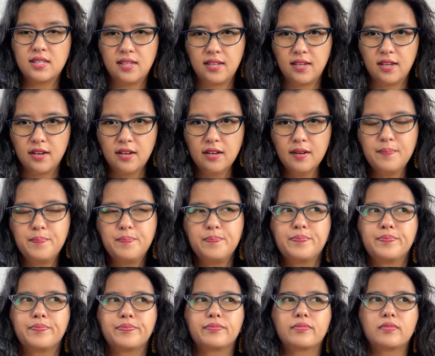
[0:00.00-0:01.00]
year.
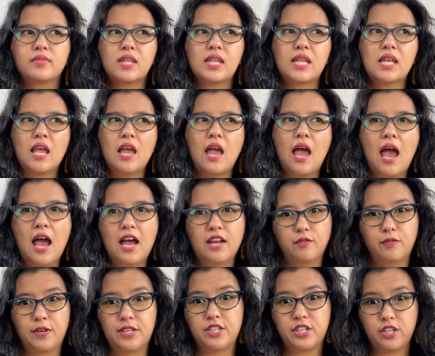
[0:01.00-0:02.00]
And
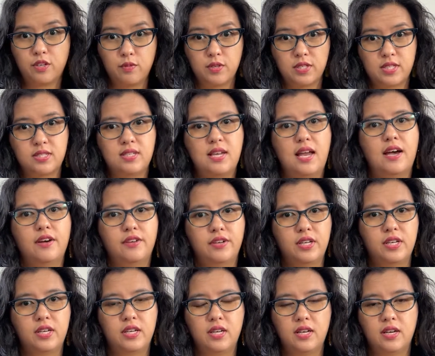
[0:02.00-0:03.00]
when she was down
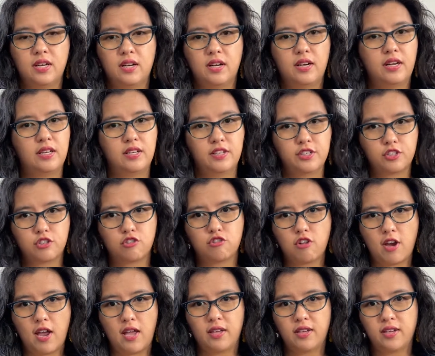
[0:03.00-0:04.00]
here in
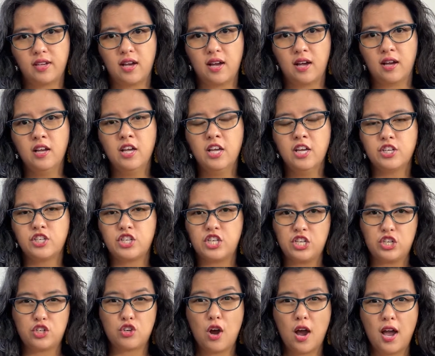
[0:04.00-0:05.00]
Australia, she
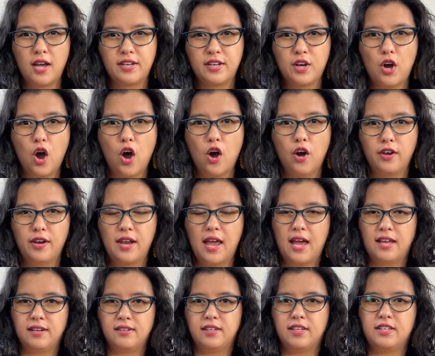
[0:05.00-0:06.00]
tried it on,
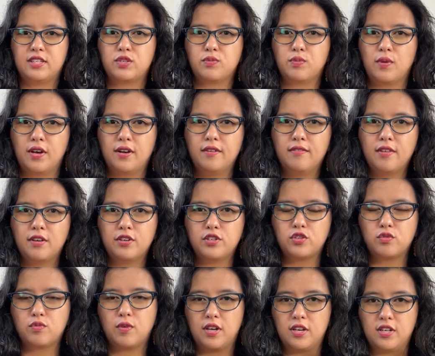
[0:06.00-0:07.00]
and it's one of those
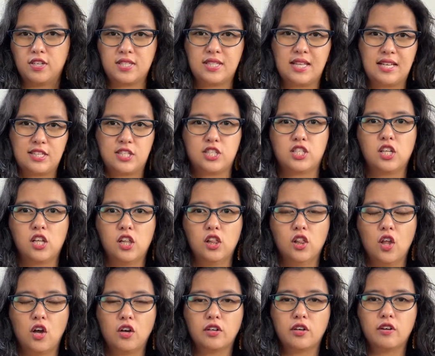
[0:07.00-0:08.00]
sweaters that's
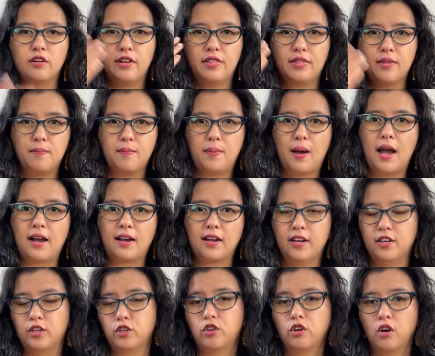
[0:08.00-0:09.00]
longer in the back
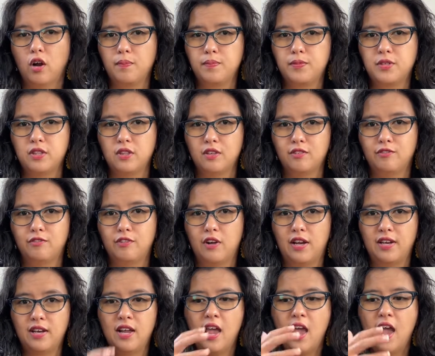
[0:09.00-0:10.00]
and cropped in the
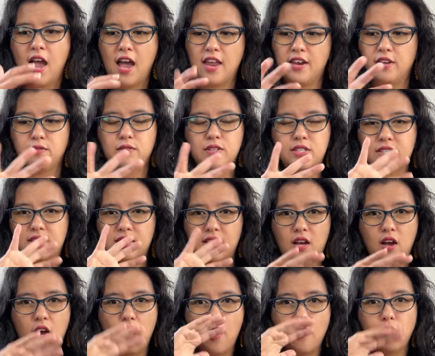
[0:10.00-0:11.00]
front. And it was
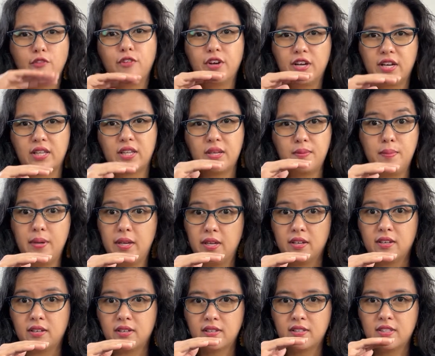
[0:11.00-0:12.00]
a really
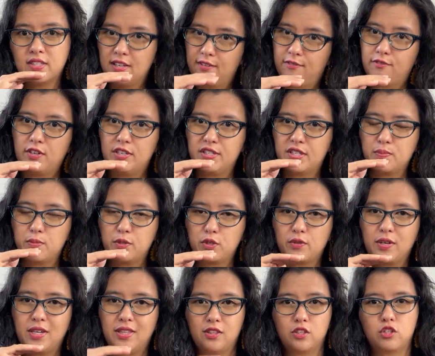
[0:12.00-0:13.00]
big difference
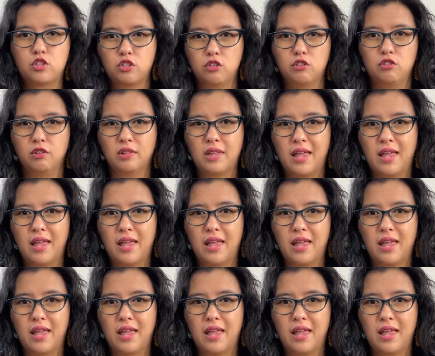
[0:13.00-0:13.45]
between the two